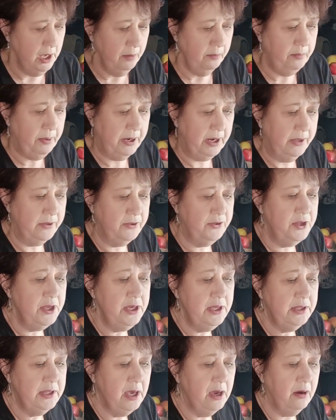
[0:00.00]
But I
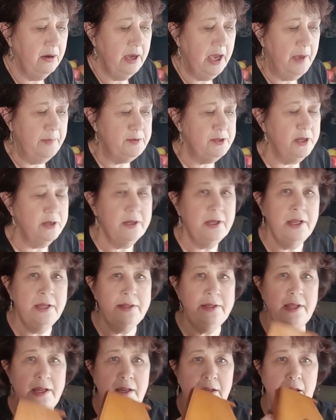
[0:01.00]
think they are absolutely
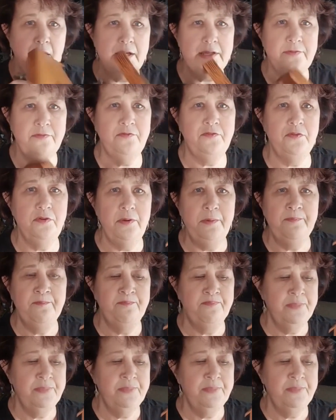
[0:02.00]
delightful.